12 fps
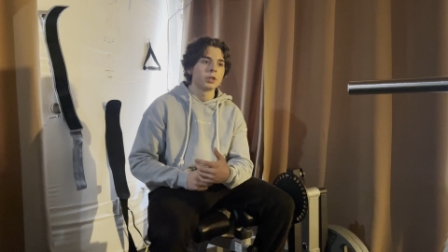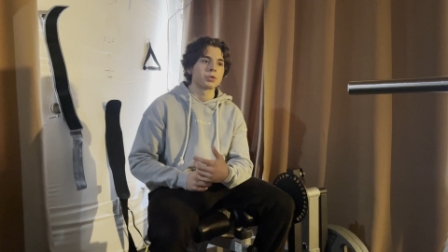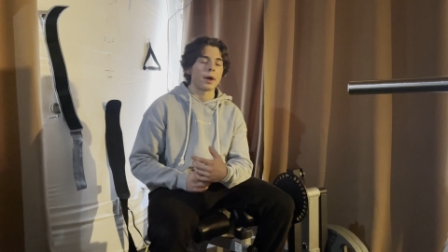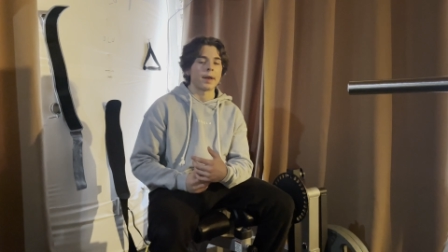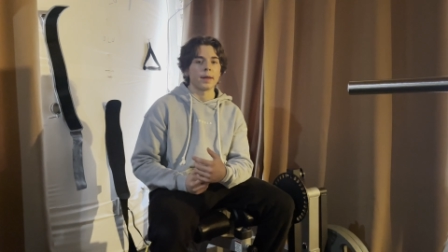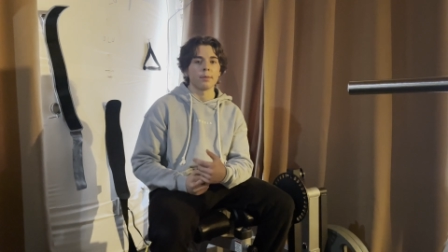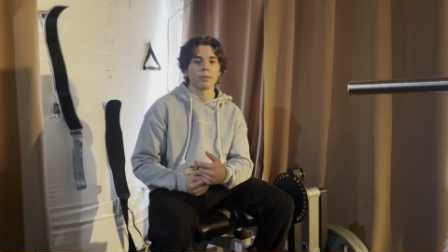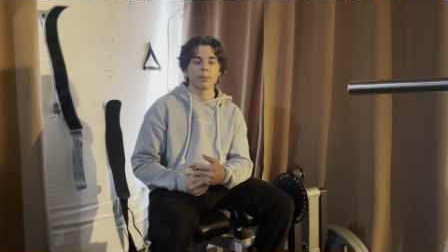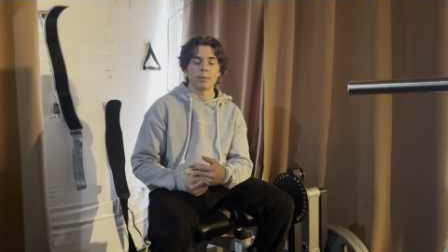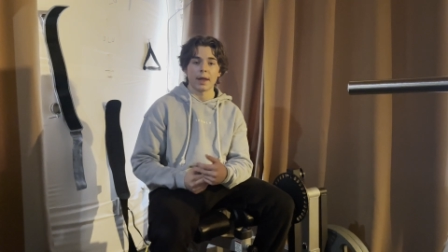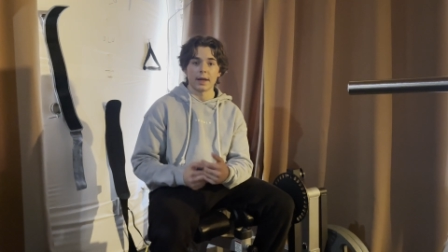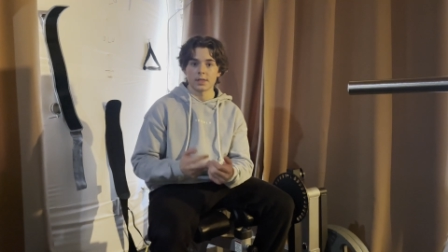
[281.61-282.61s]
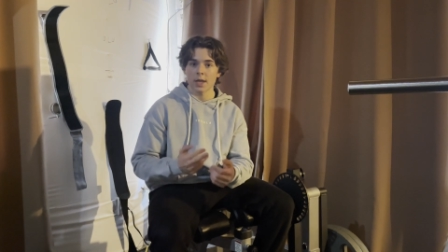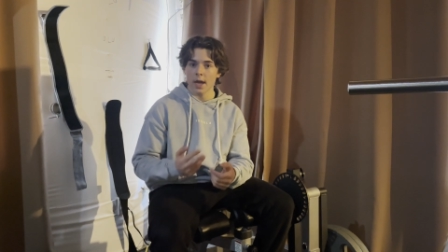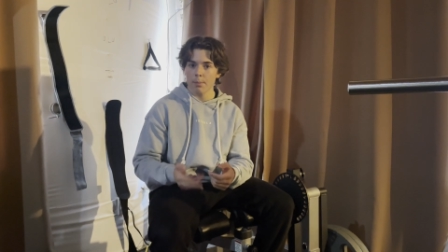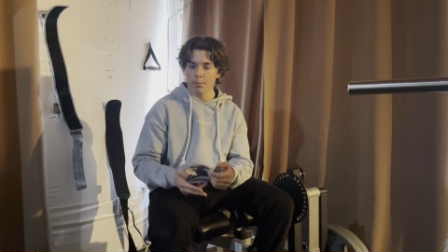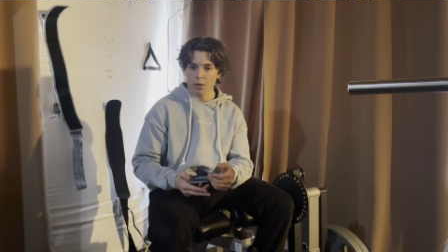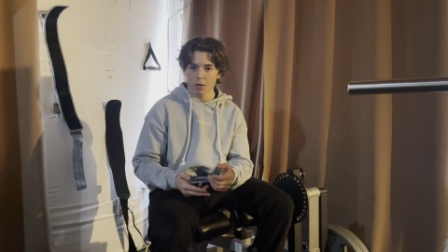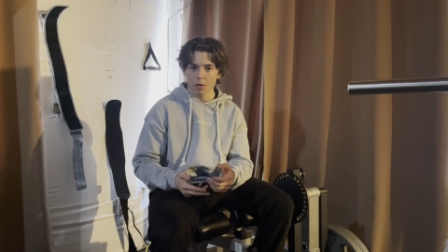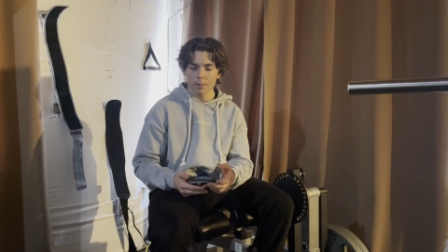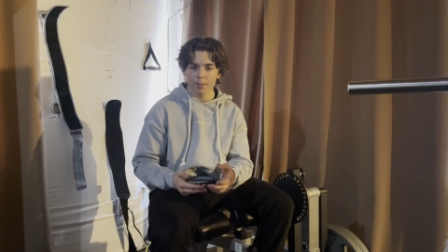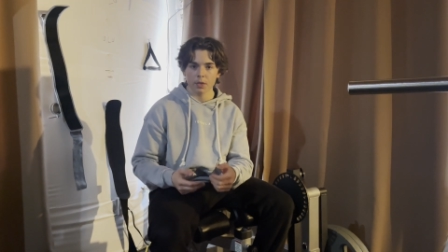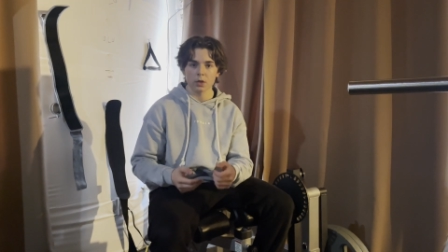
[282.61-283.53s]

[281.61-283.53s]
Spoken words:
trying to implement a tempo